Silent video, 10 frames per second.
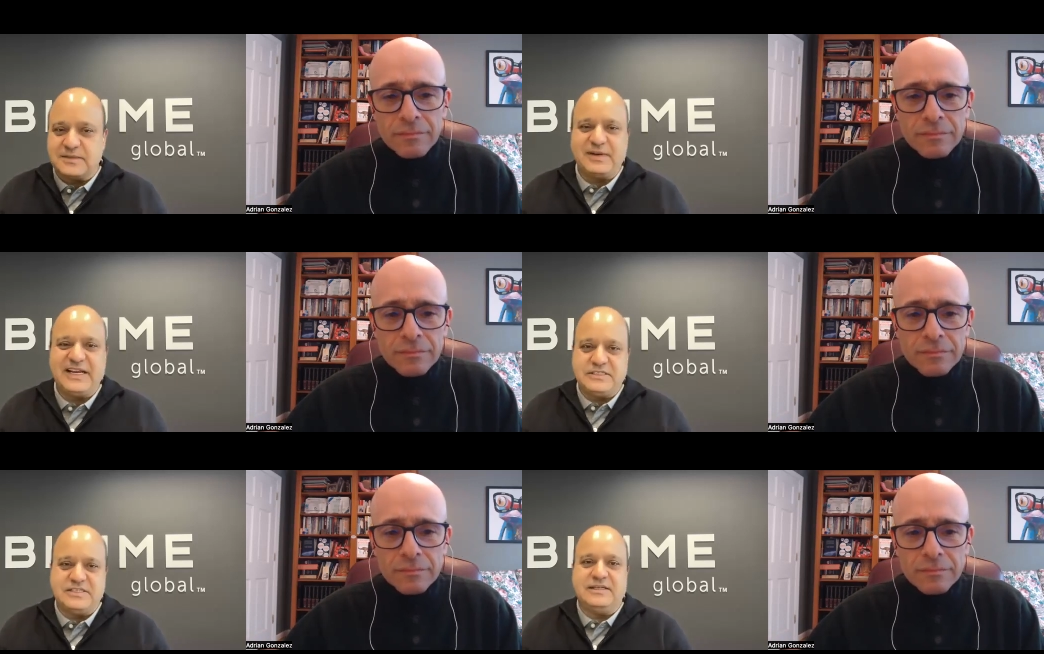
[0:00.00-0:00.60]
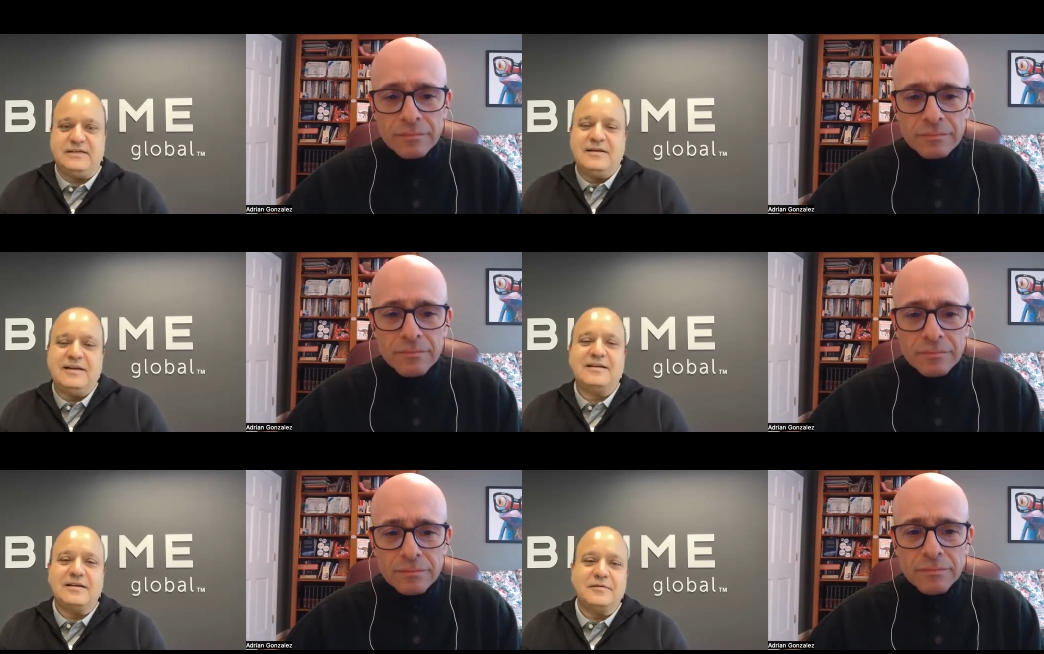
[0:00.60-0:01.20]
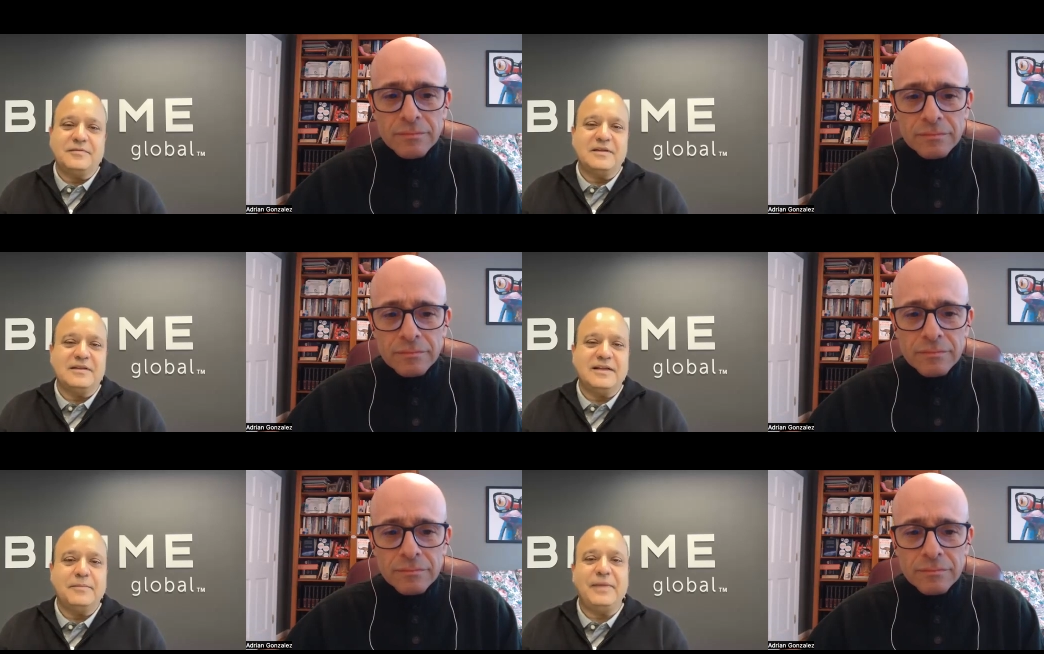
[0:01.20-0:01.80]
Speaker 1: supply chain, right, kind of, the,
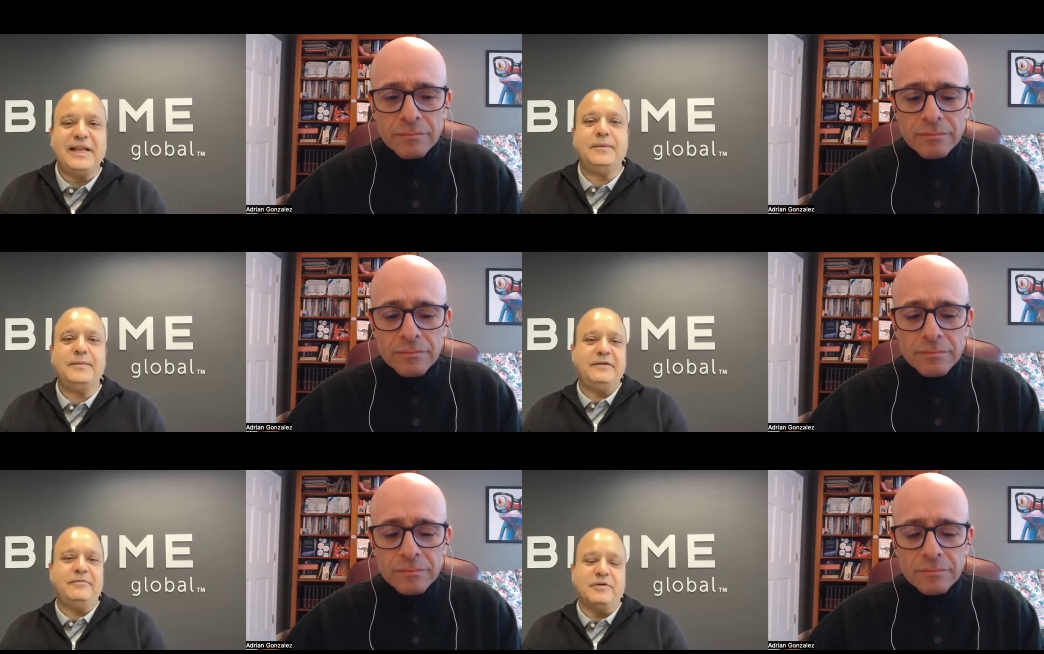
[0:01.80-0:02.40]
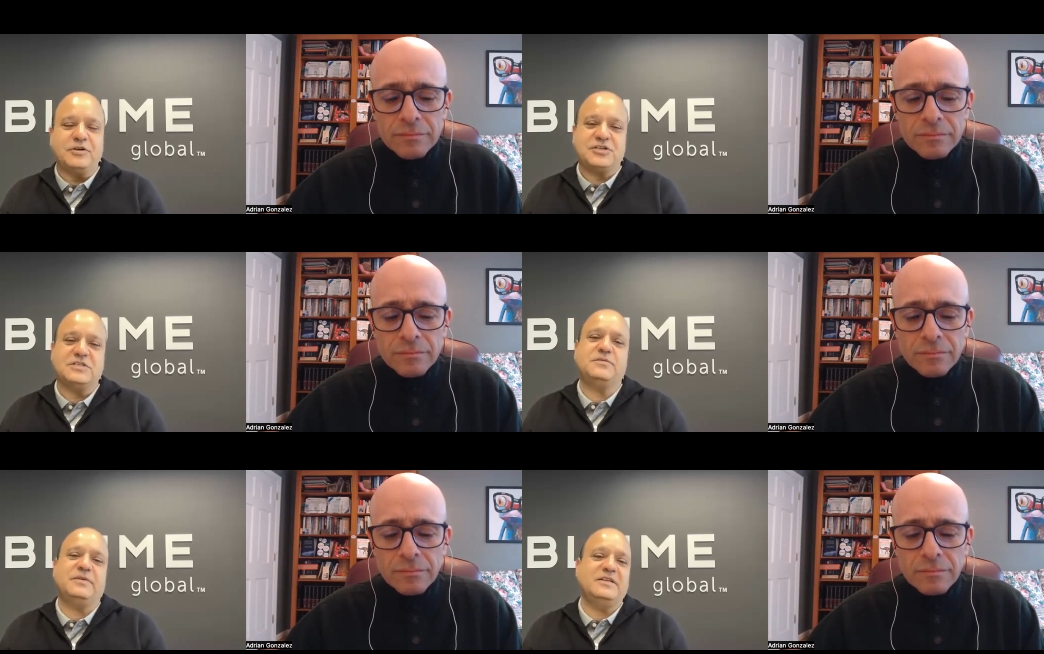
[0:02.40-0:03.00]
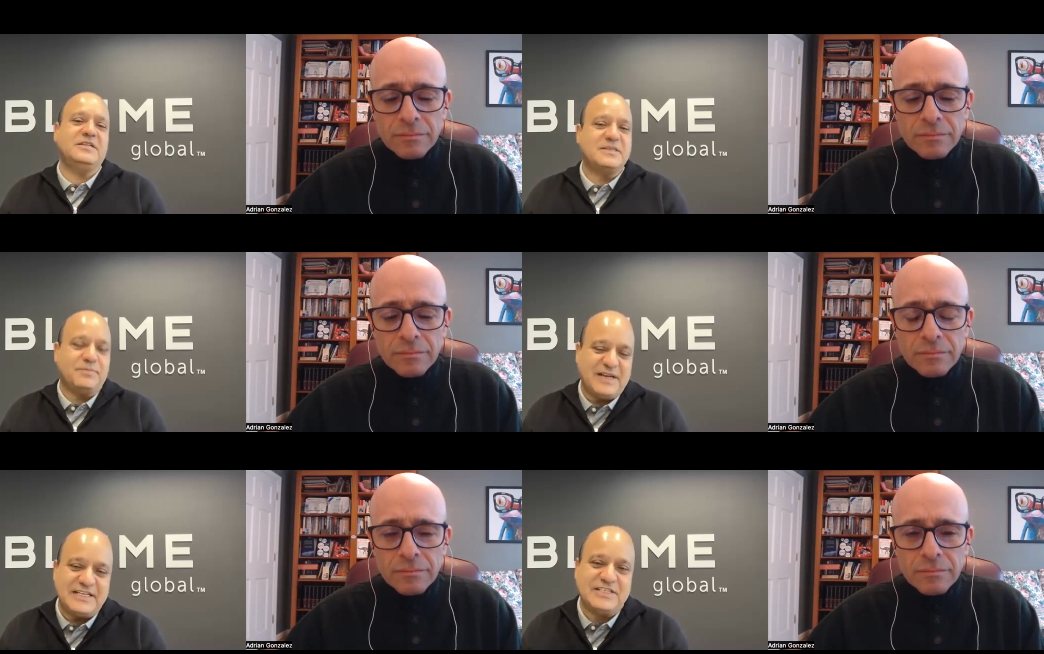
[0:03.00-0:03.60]
there are many, many functions within the
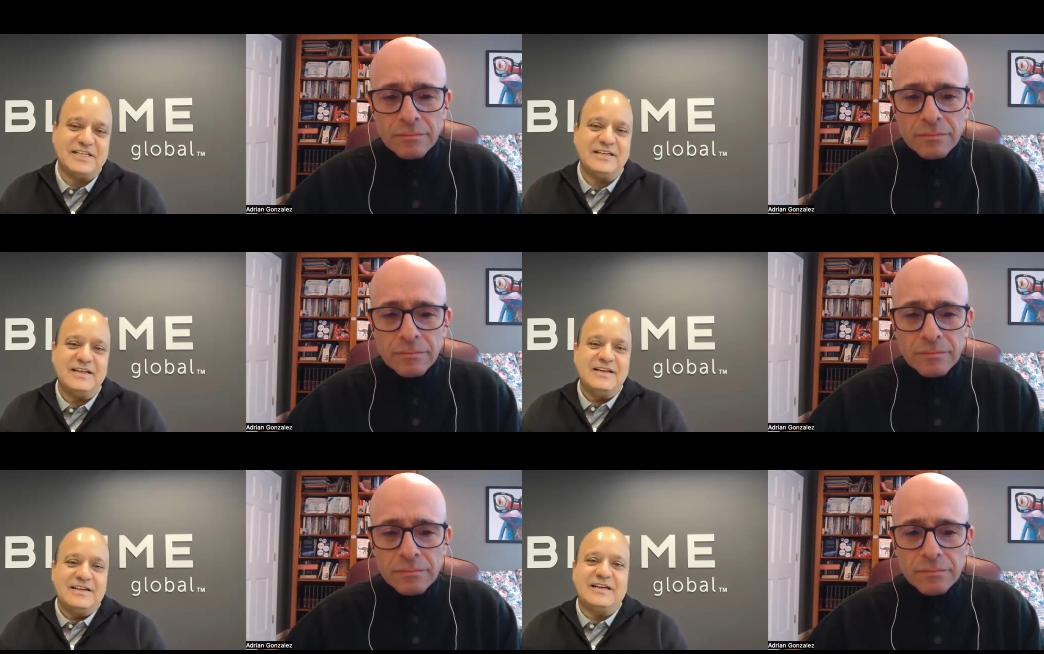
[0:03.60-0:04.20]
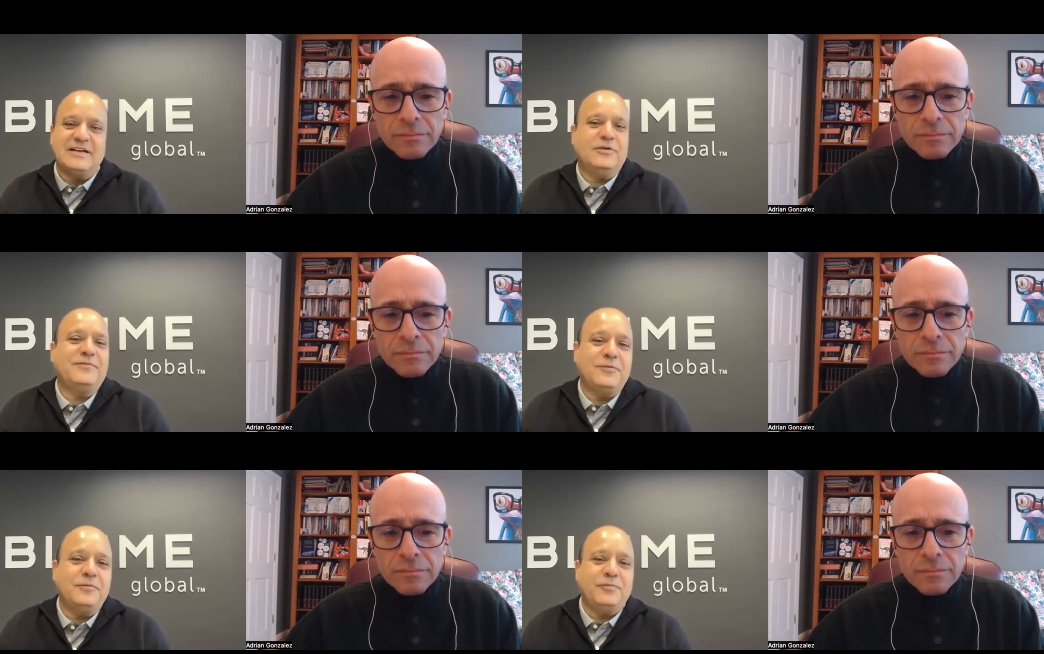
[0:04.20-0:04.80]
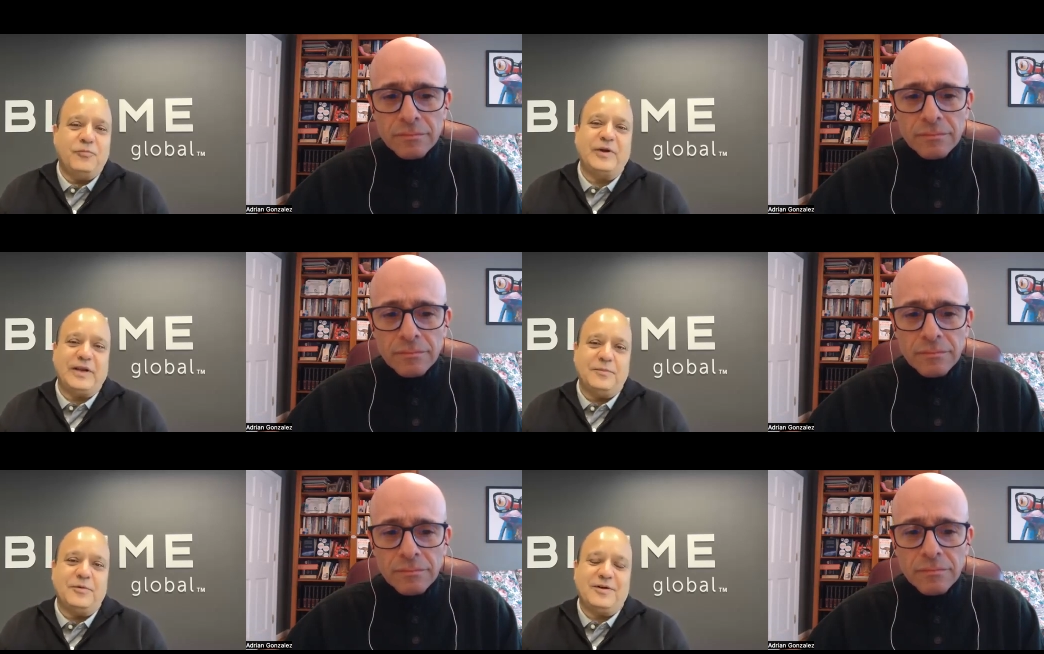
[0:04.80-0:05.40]
supply chain that you have to worry
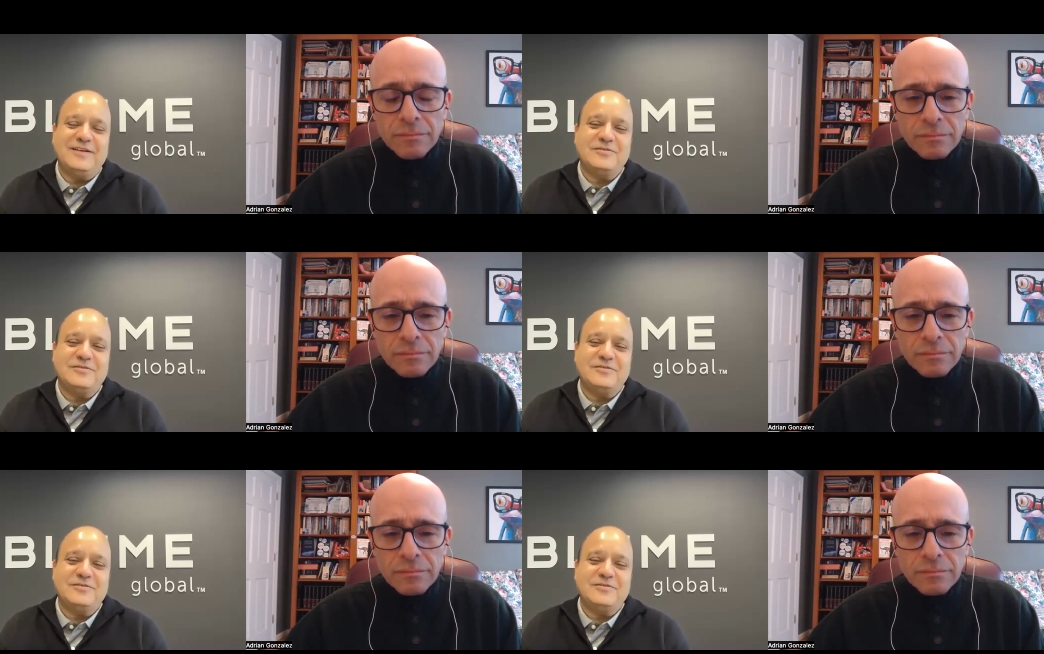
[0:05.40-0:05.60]
about, right?